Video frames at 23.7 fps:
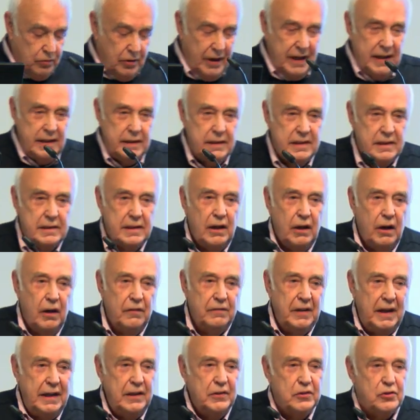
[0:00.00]
rates
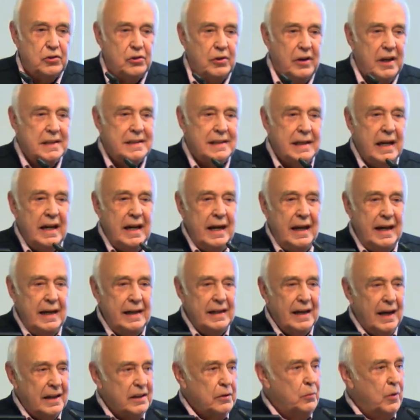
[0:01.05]
of interest.
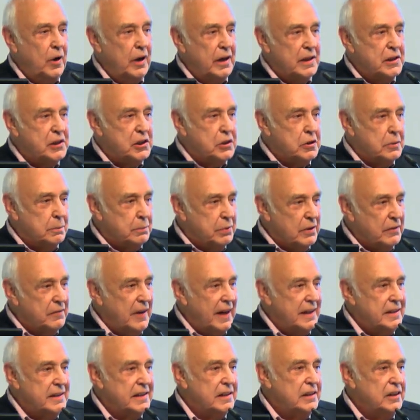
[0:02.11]
In other words, to
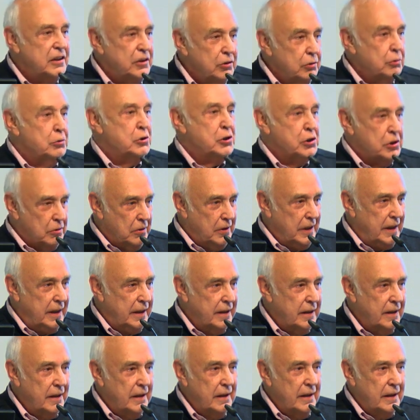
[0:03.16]
prevent usury,
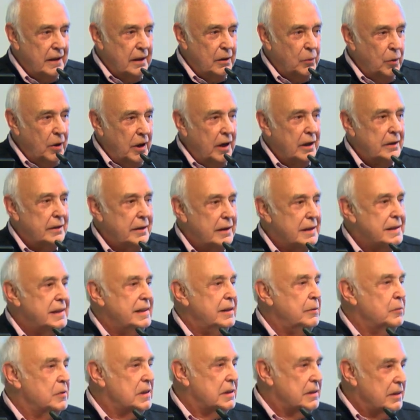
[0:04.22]
a word that
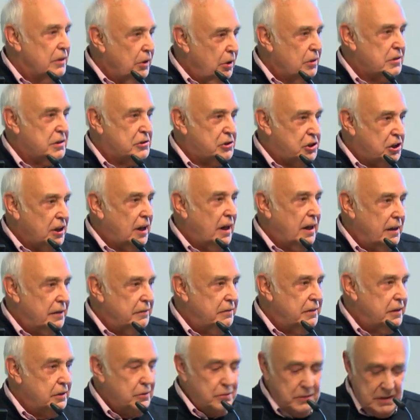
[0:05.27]
he was not shy
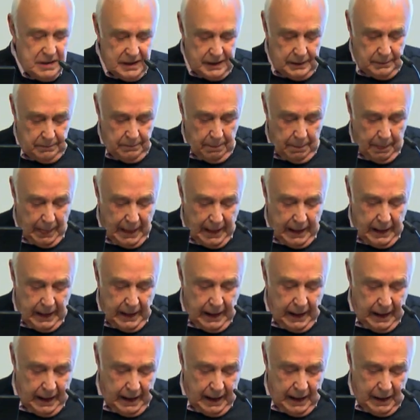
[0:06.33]
of using.
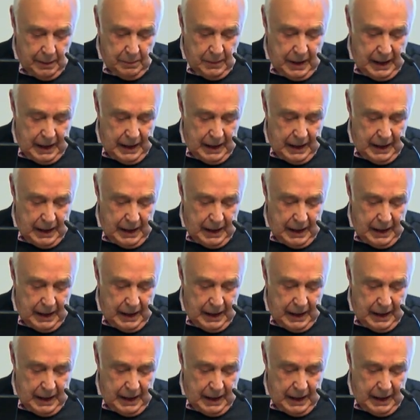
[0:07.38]
A